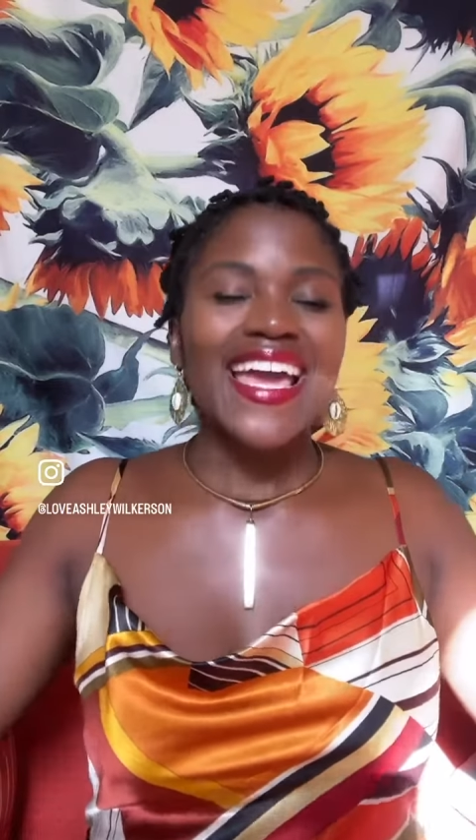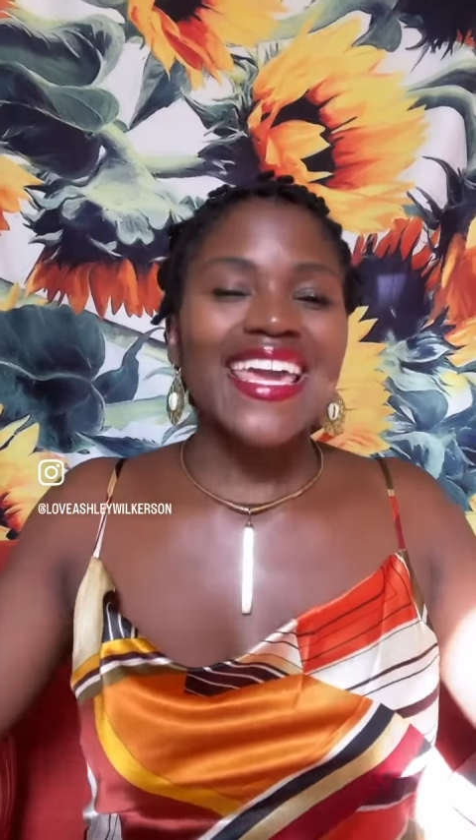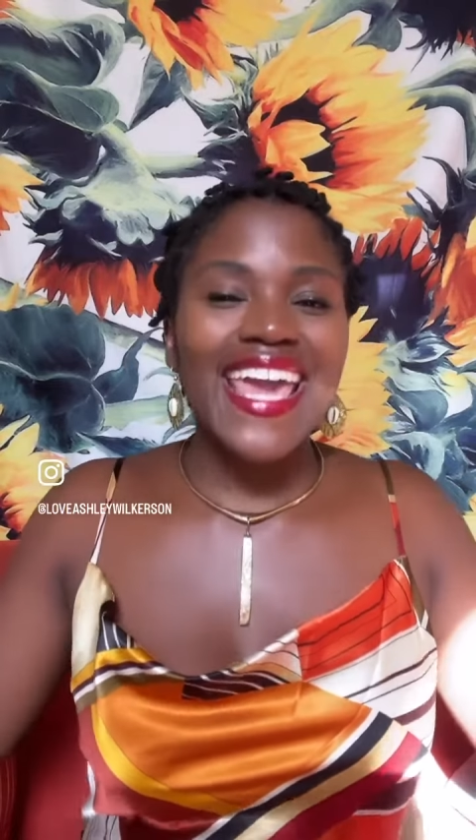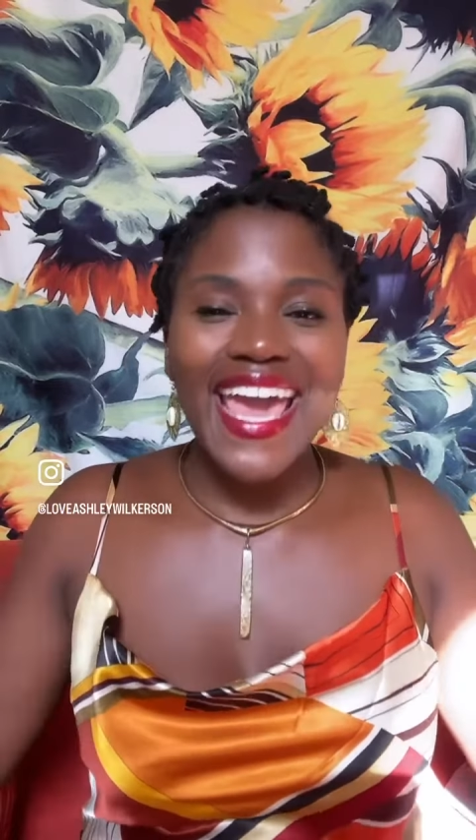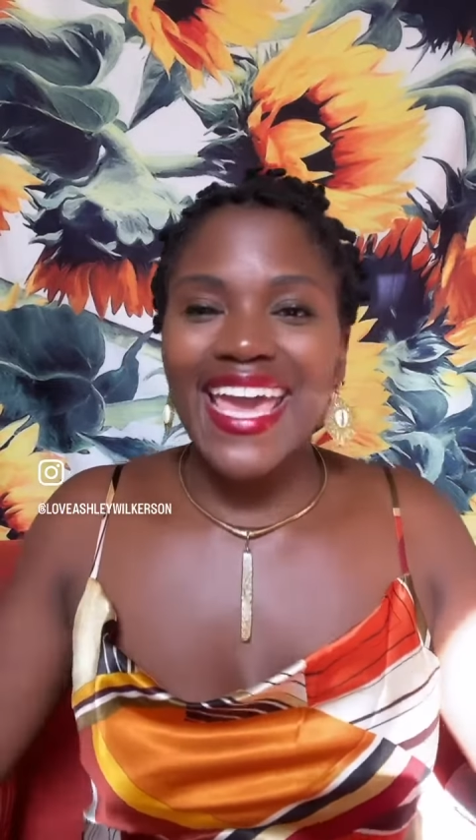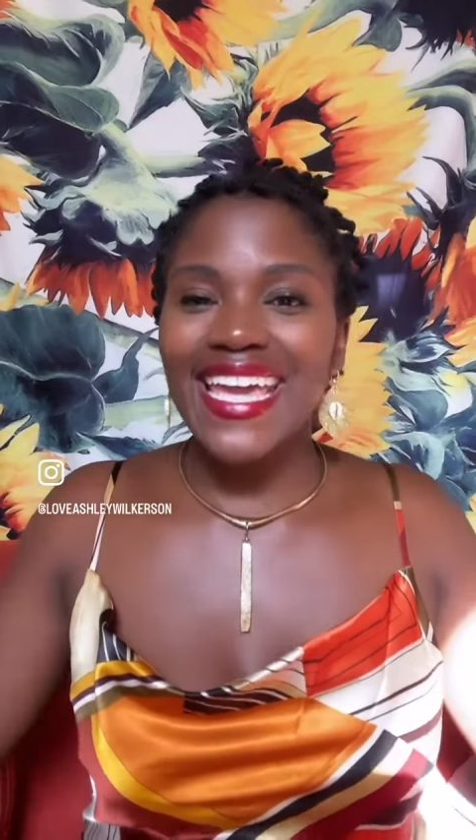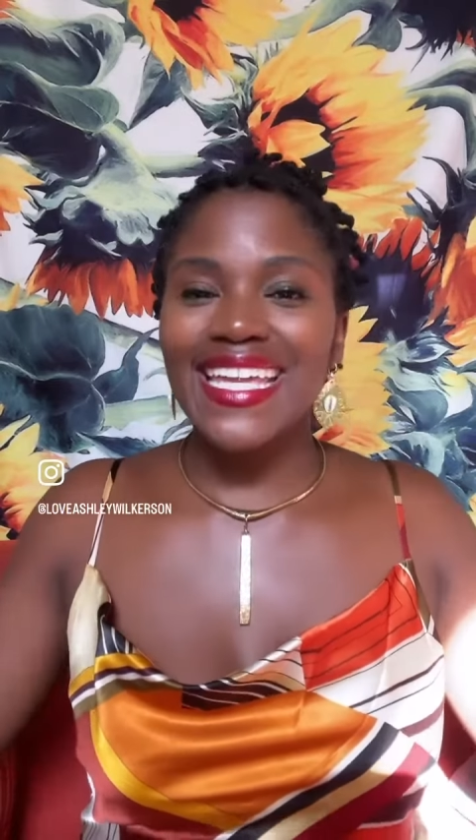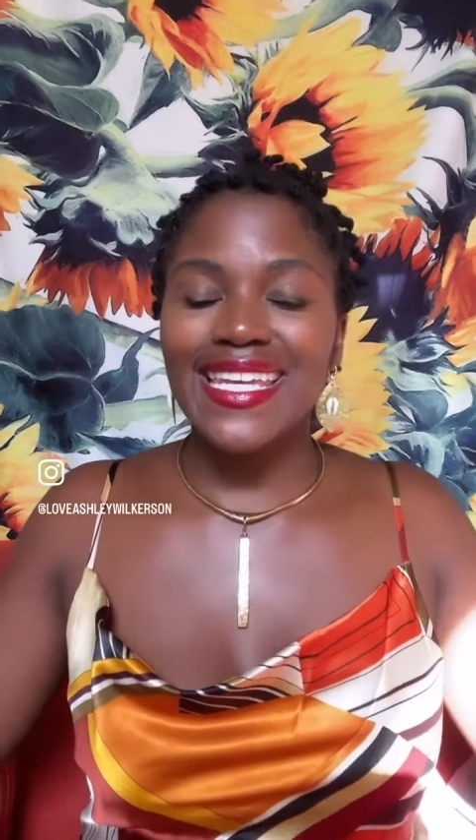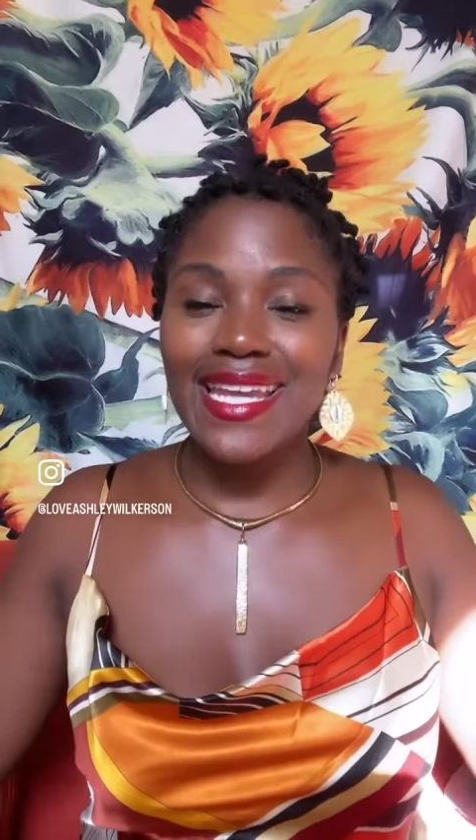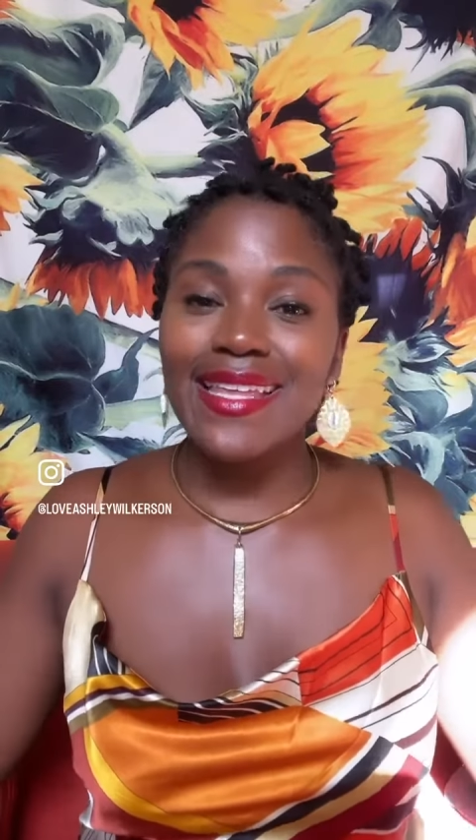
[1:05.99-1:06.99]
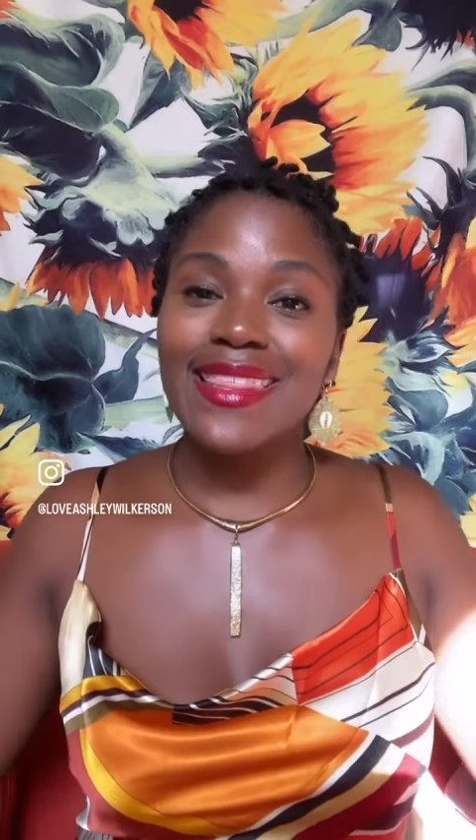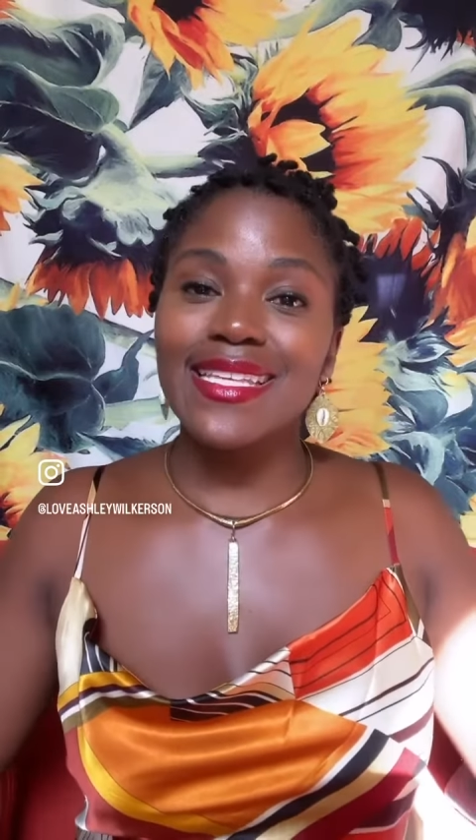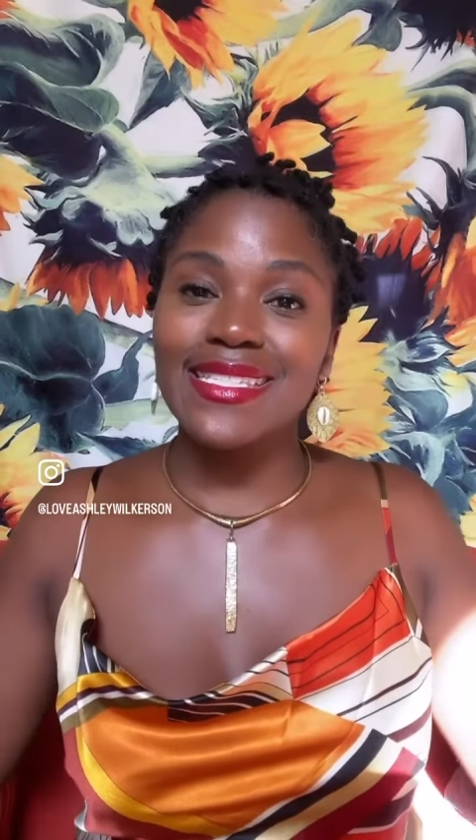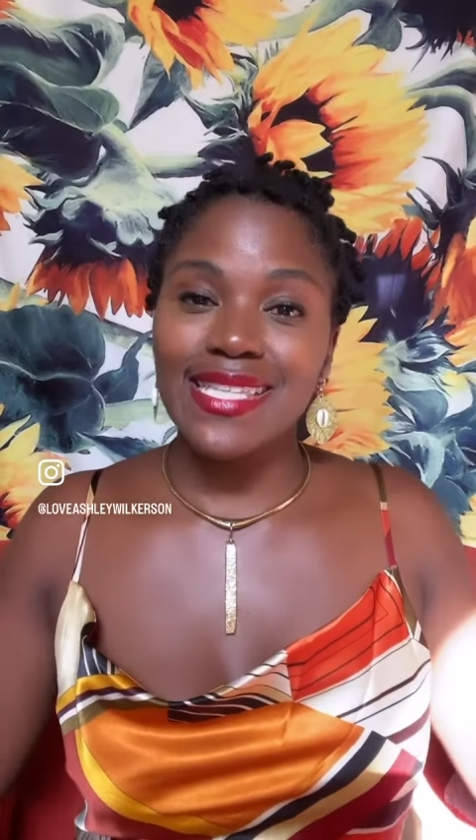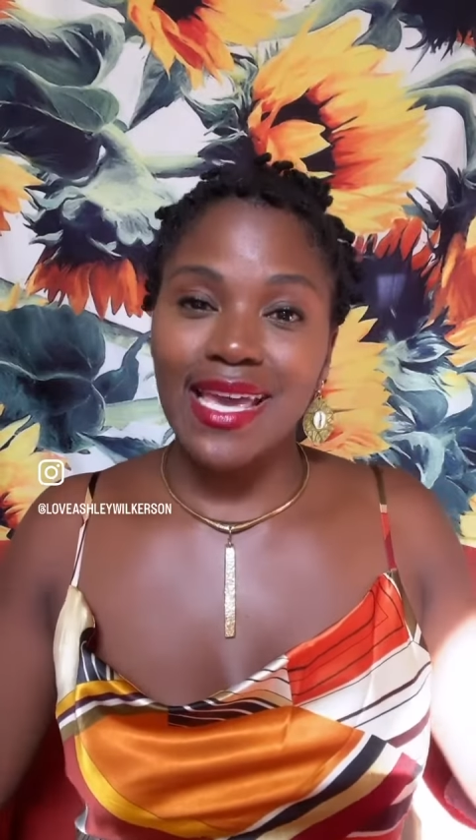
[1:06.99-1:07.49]
can't
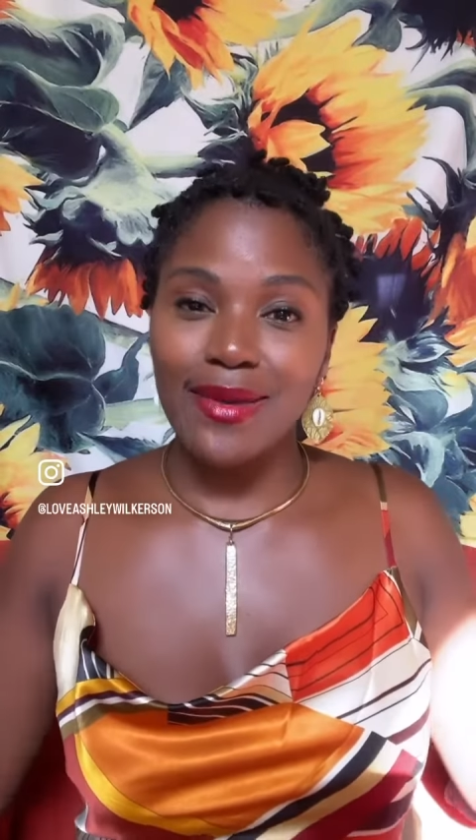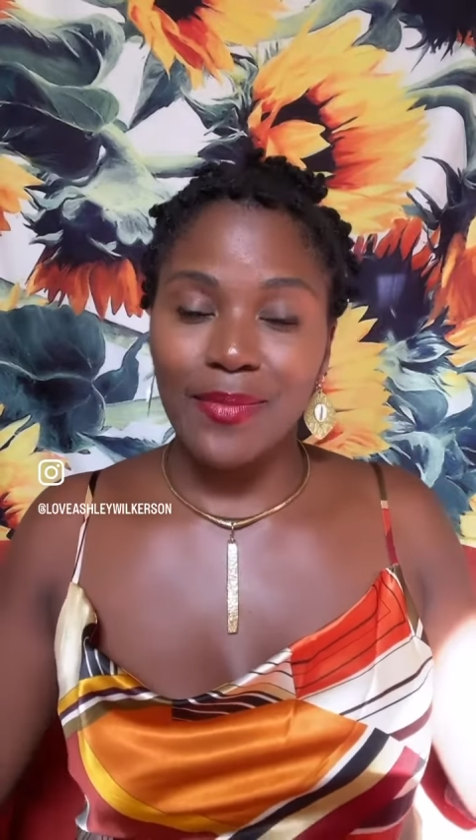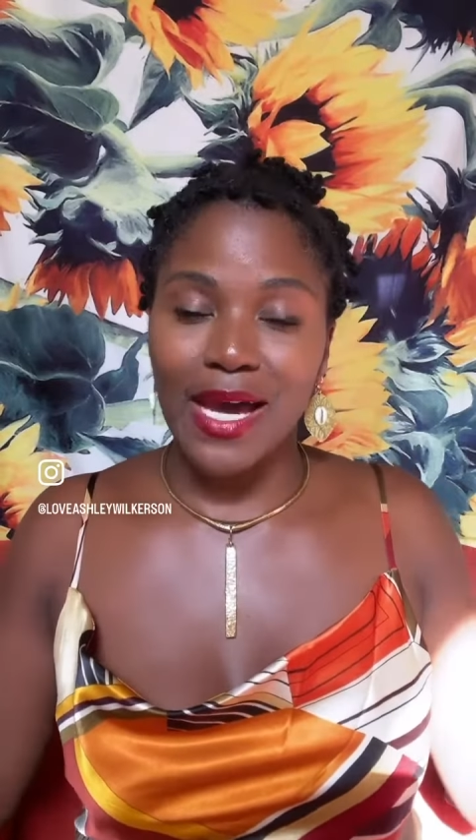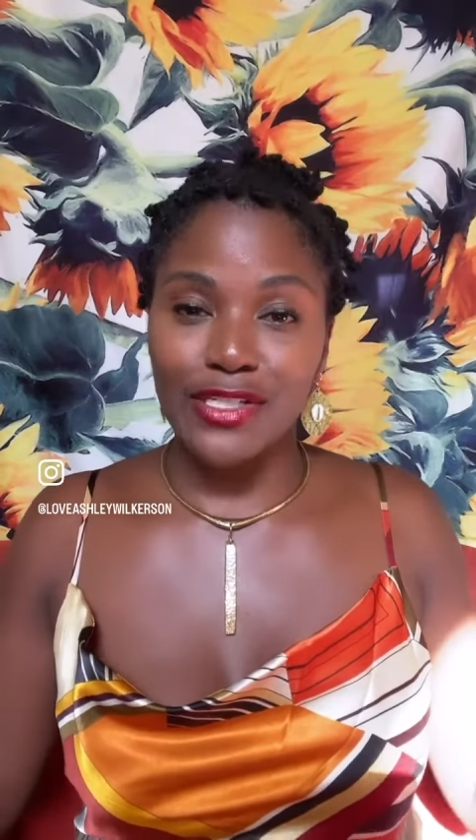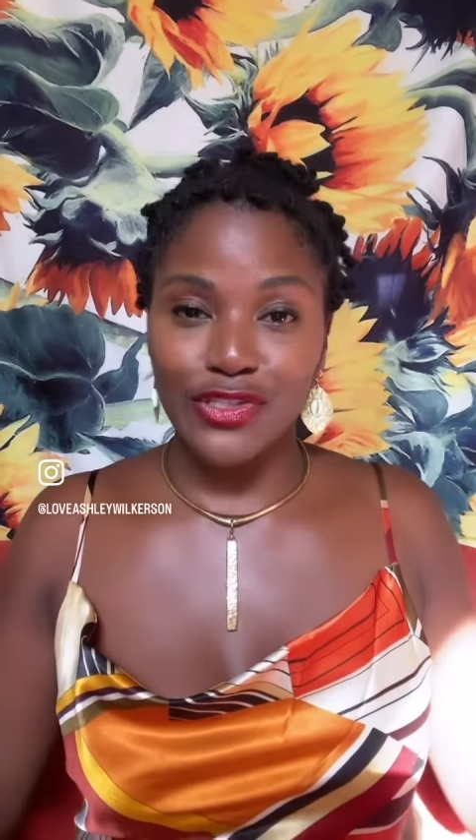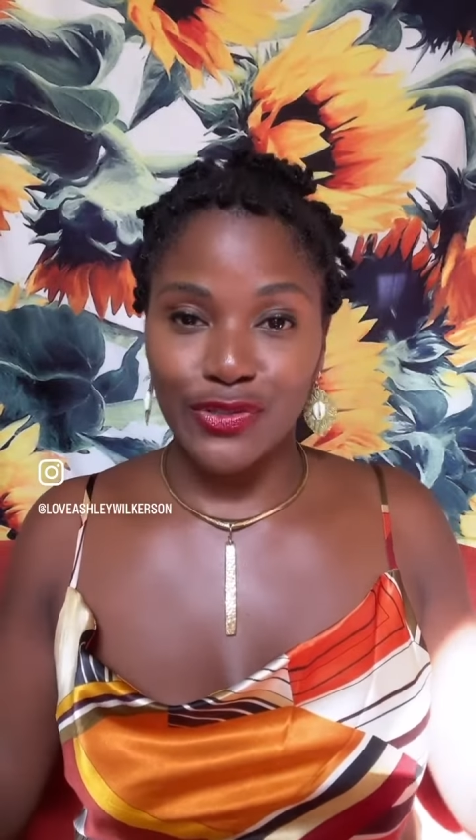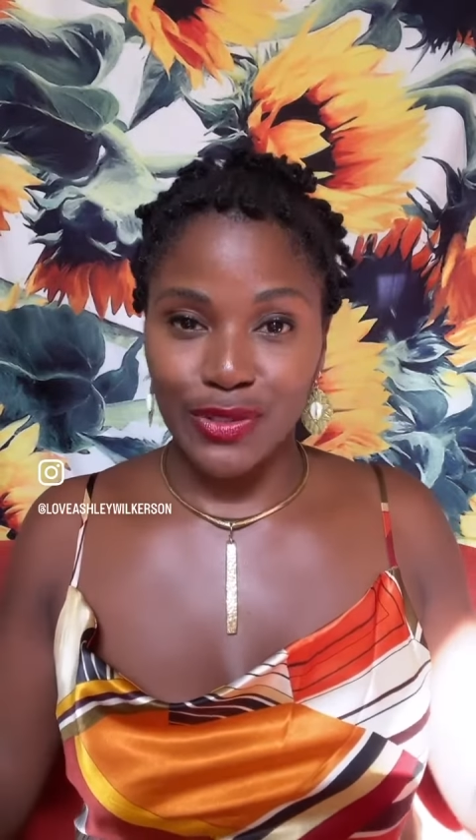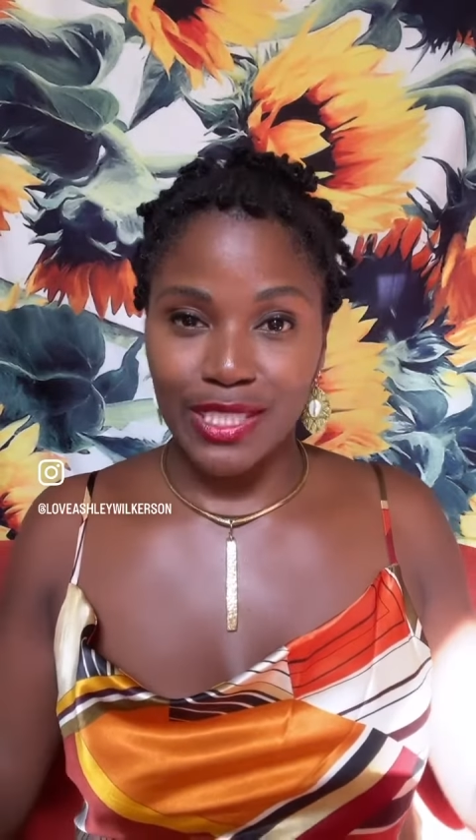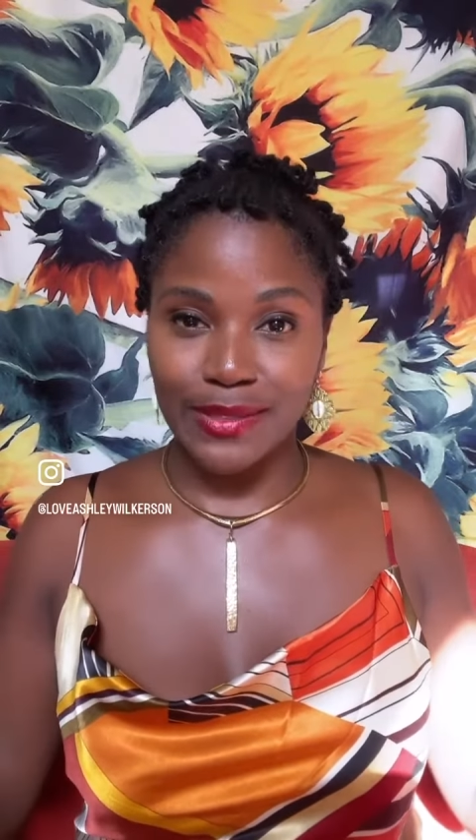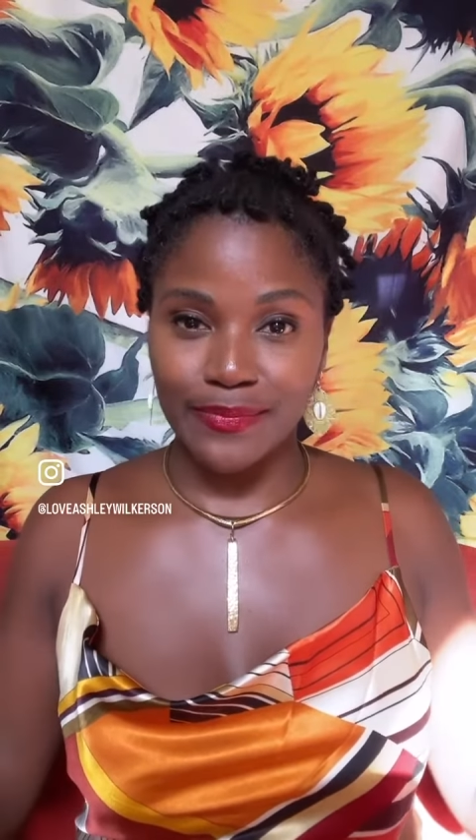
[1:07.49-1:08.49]
nothing take my joy.